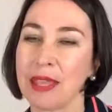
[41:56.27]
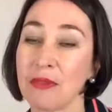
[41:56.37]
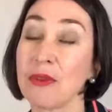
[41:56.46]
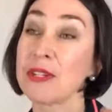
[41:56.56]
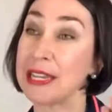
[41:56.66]

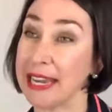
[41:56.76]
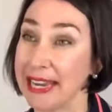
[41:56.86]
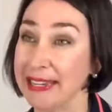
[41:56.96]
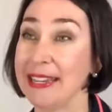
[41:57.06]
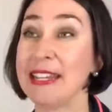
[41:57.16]

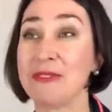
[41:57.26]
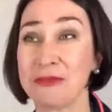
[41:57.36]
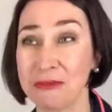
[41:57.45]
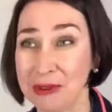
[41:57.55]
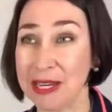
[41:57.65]
routine
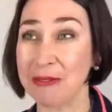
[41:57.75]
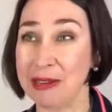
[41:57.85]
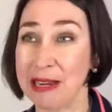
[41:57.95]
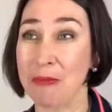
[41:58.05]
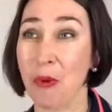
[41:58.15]
is really,
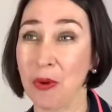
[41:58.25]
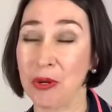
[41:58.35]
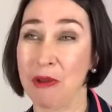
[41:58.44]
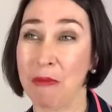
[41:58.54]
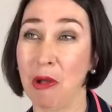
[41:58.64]
really
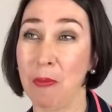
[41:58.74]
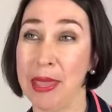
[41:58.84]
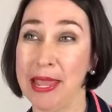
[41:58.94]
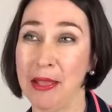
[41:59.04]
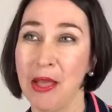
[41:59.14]
important to our
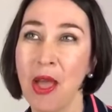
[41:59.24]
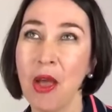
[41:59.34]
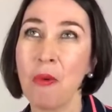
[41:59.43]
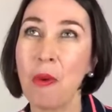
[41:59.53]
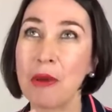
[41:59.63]
well-being.
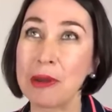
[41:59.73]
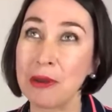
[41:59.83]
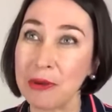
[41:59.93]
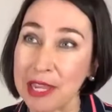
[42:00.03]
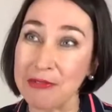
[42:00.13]
When we're
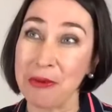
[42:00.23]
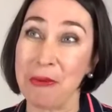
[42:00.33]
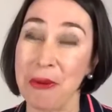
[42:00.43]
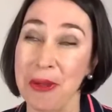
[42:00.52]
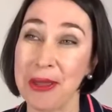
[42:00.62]
looking for
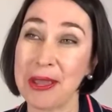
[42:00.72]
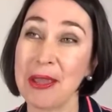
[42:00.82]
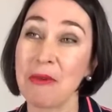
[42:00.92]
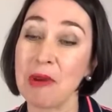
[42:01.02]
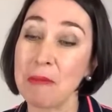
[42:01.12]
work,
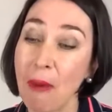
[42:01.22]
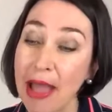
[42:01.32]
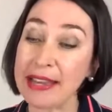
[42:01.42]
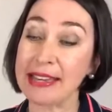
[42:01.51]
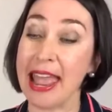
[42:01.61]
we
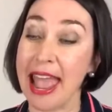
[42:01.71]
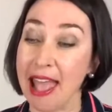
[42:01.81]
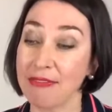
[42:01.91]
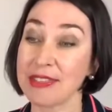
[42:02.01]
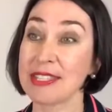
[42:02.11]
mightn't
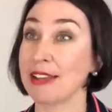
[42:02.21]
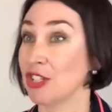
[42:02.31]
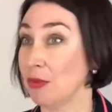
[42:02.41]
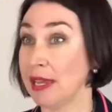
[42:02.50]
have such a